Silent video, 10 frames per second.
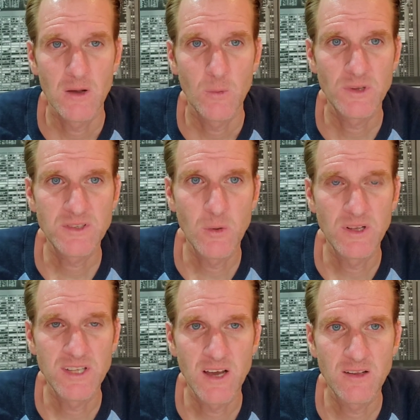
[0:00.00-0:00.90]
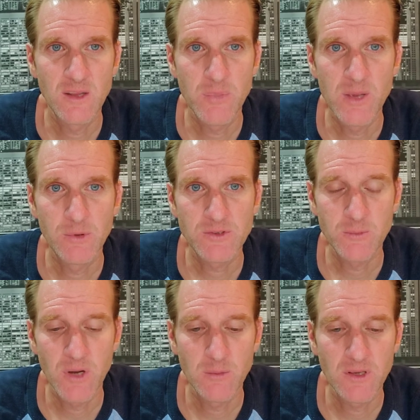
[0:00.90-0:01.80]
What's going down in the People's
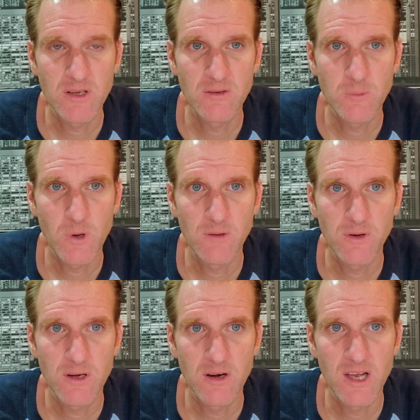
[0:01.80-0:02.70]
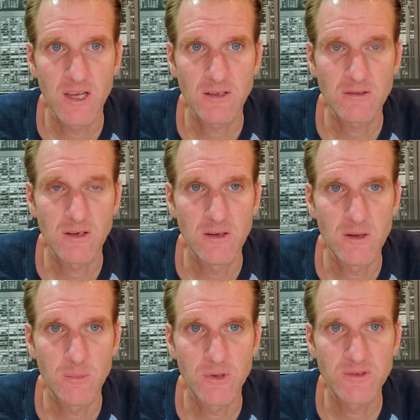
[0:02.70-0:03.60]
Republic of wherever you're at? Are you
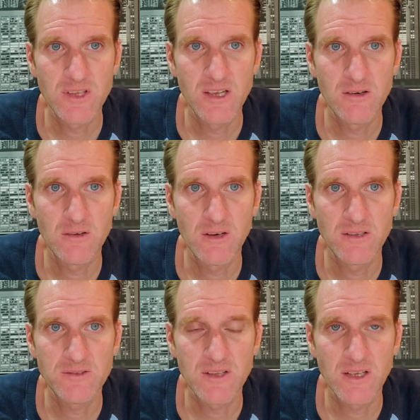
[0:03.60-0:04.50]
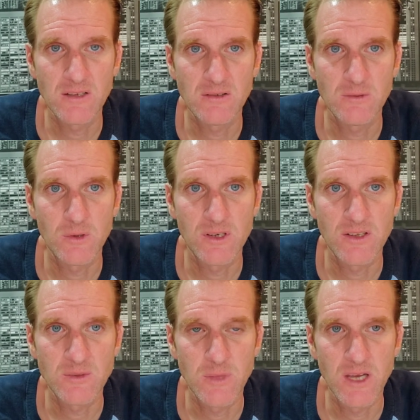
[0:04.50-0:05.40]
in a blue state or a red state? Or it
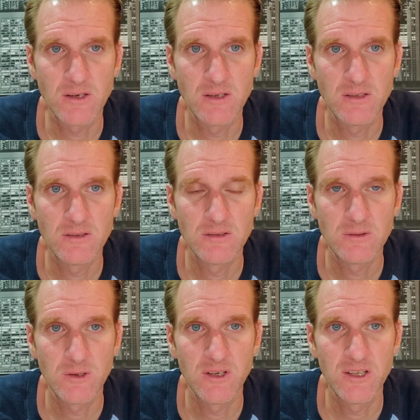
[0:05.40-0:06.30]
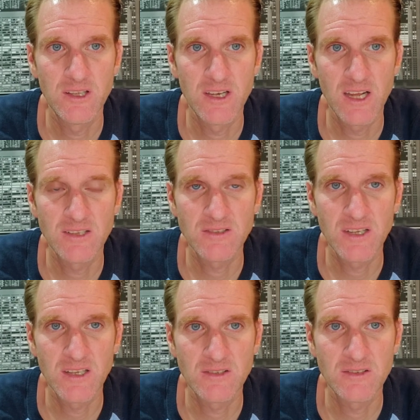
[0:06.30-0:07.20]
doesn't matter? Or are you in the United States?